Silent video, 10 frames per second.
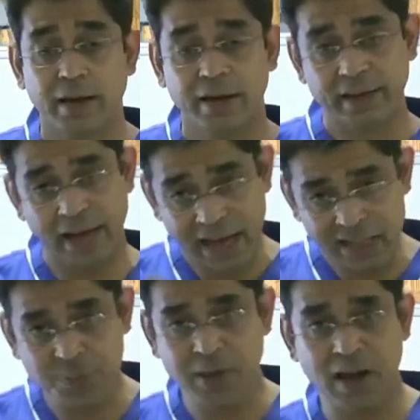it
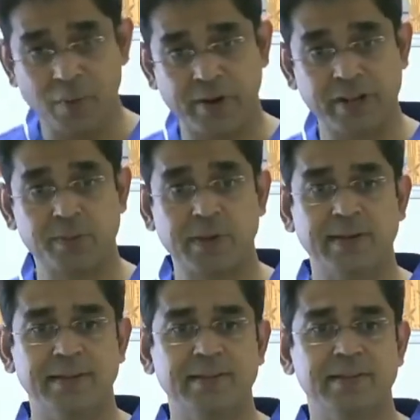has been our
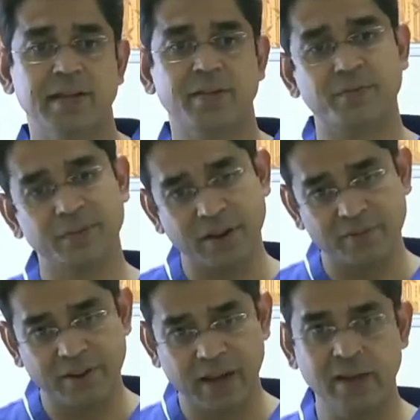experience that we
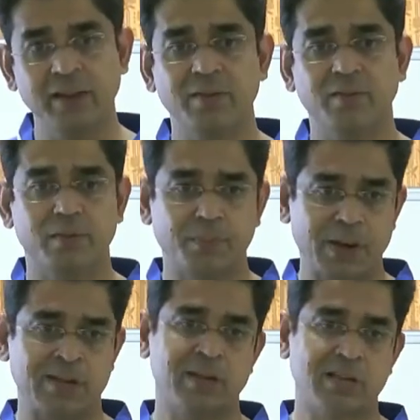have done, the
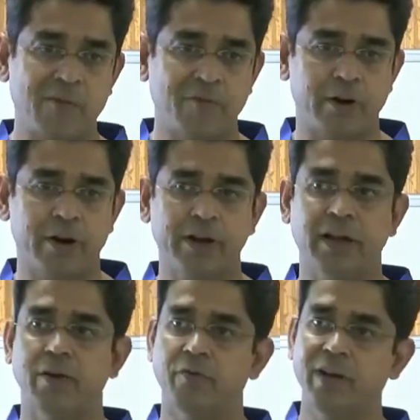patient has come for
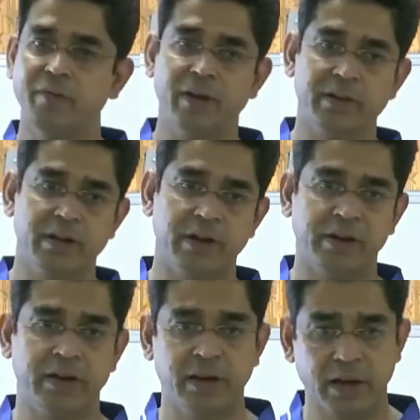hernia, we have done the
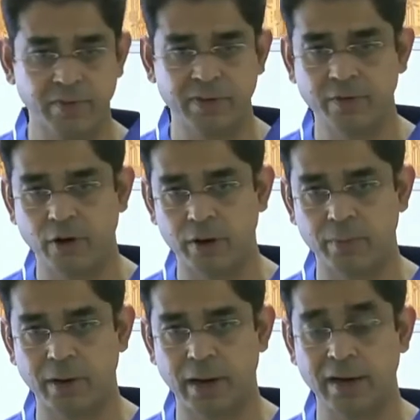hernia and we have
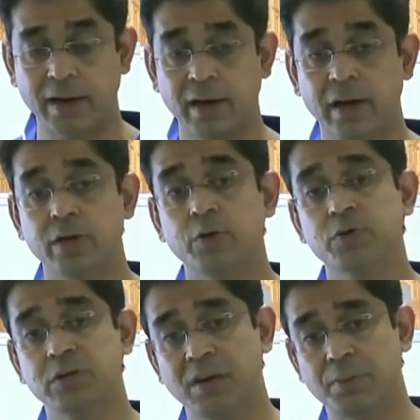gone back to
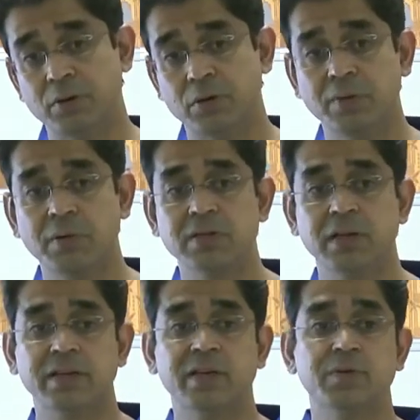see about 3 months
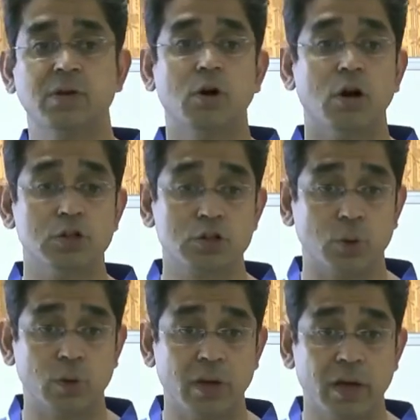later there was a gallstone,